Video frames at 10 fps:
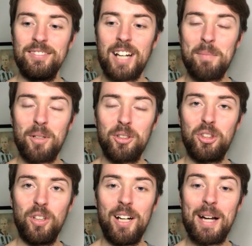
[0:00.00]
I'm not
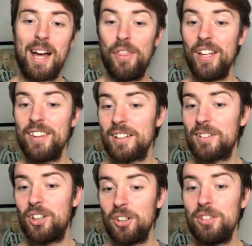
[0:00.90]
sure. I think they
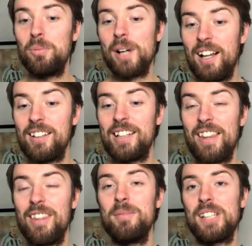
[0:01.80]
could well
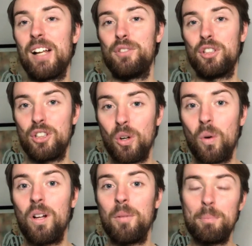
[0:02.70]
get themselves a
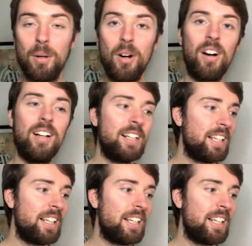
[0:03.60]
goal, but,